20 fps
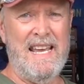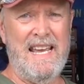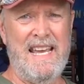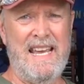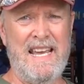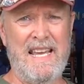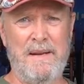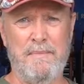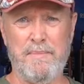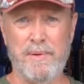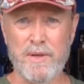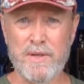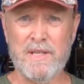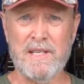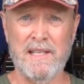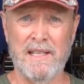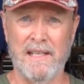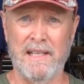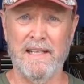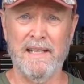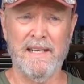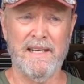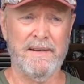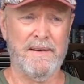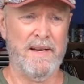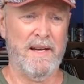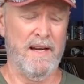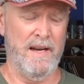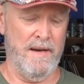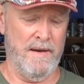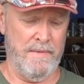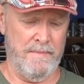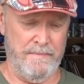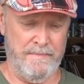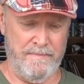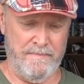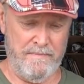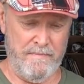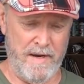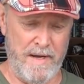And personally,
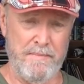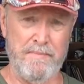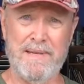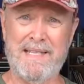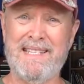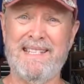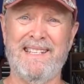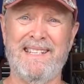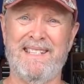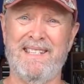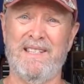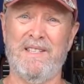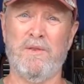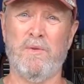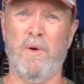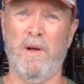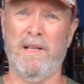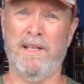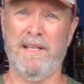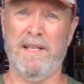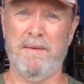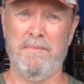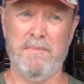my business is quality